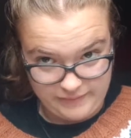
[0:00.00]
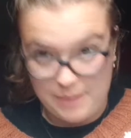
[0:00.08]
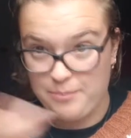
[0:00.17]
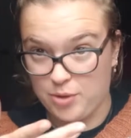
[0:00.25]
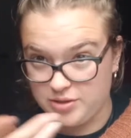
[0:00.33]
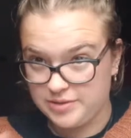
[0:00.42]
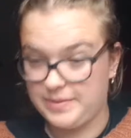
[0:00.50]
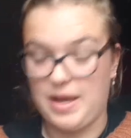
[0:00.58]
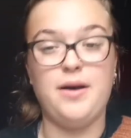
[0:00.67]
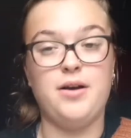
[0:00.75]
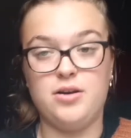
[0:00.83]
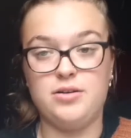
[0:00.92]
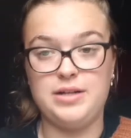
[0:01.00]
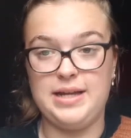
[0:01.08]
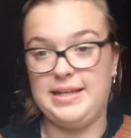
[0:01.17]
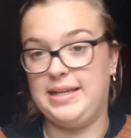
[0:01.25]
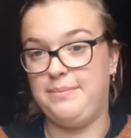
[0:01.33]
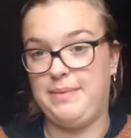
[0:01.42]
pot,
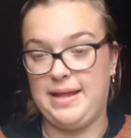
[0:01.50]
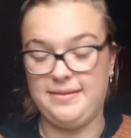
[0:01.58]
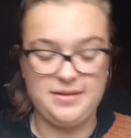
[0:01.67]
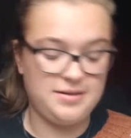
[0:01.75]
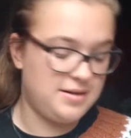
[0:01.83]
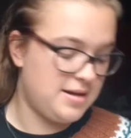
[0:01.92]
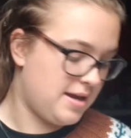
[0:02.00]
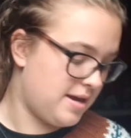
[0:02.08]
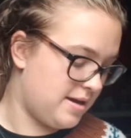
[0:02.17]
in the planter.